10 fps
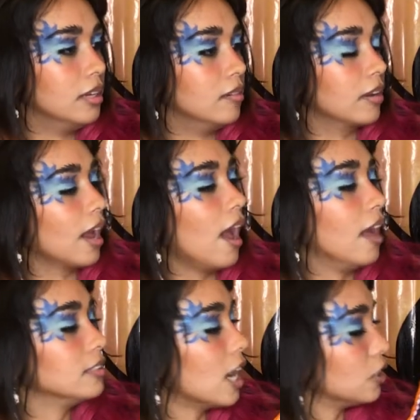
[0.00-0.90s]
We
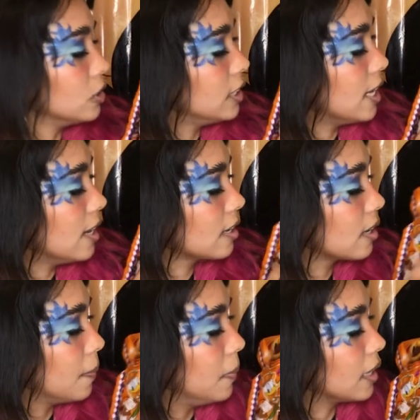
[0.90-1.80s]
got Donald Duck,
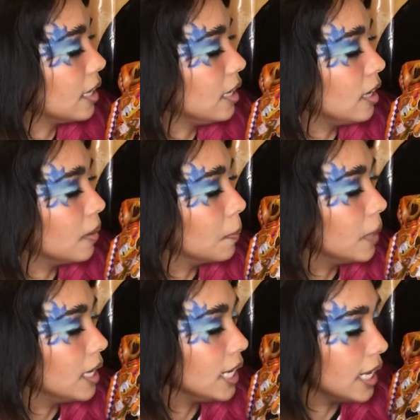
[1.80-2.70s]
Mickey,
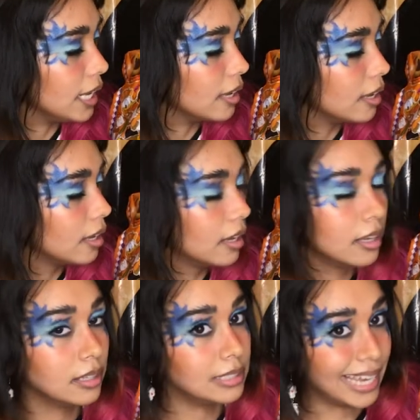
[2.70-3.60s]
Minnie,
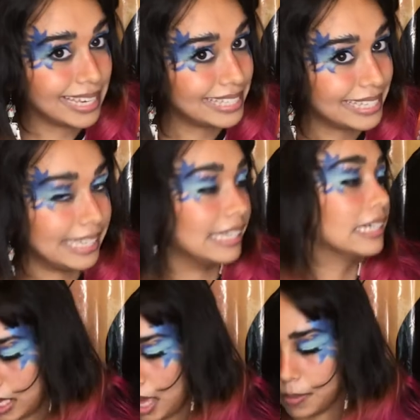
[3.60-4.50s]
Daisy.
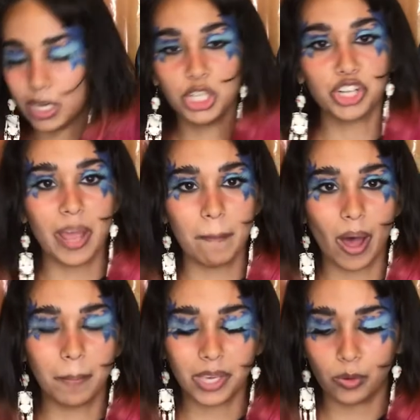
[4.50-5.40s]
Okay, I'm gonna try a
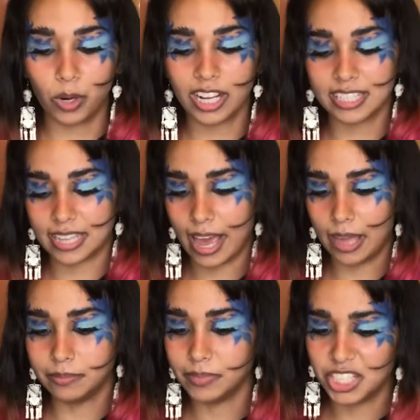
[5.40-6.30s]
pumpkin one because
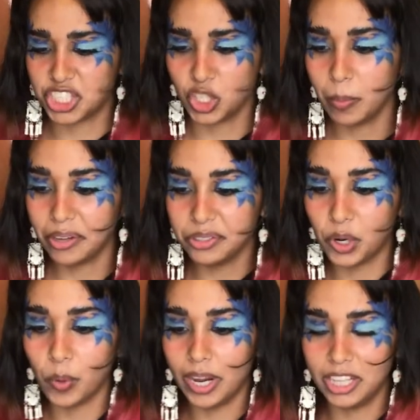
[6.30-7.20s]
I assume I'll
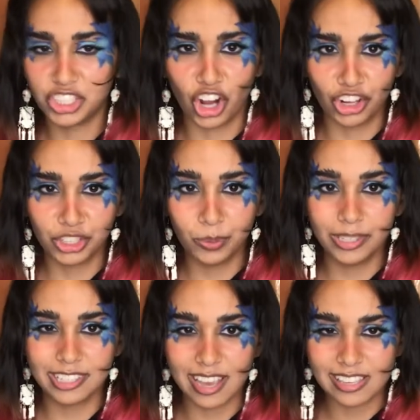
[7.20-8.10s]
know what a chocolate one
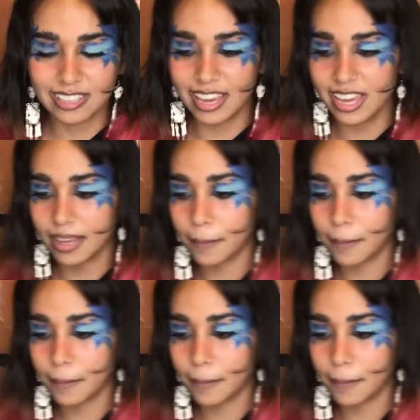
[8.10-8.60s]
tastes like.